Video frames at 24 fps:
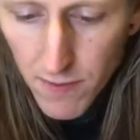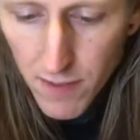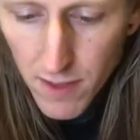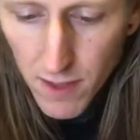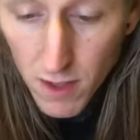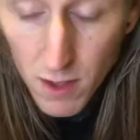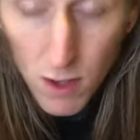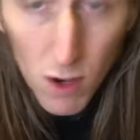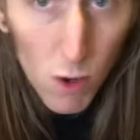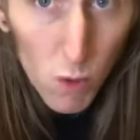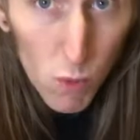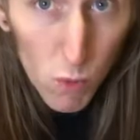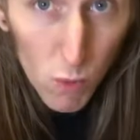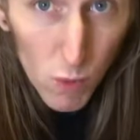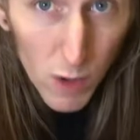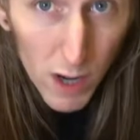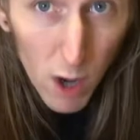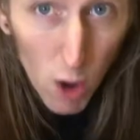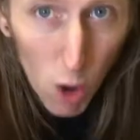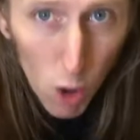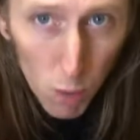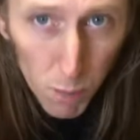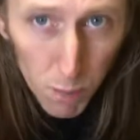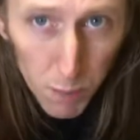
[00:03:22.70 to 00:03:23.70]
So we
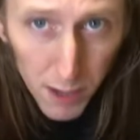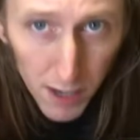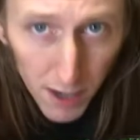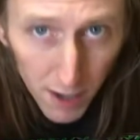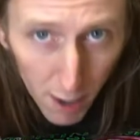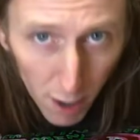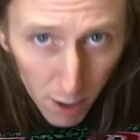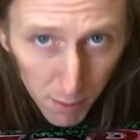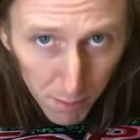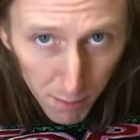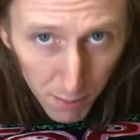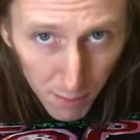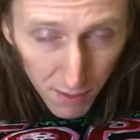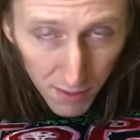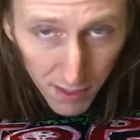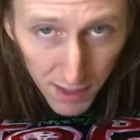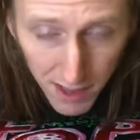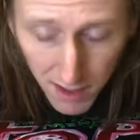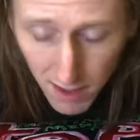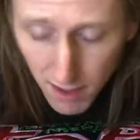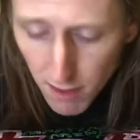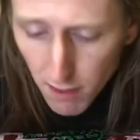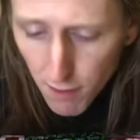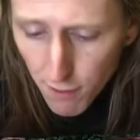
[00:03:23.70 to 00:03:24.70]
open it up.
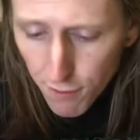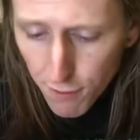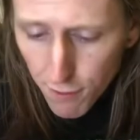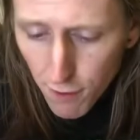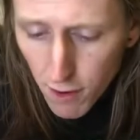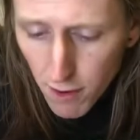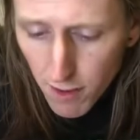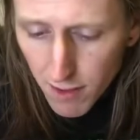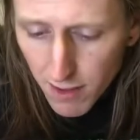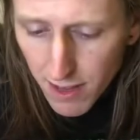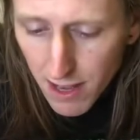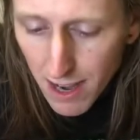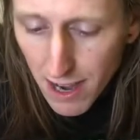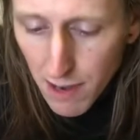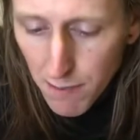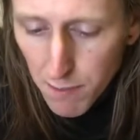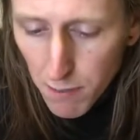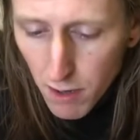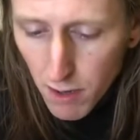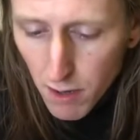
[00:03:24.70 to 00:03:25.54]
This is the first time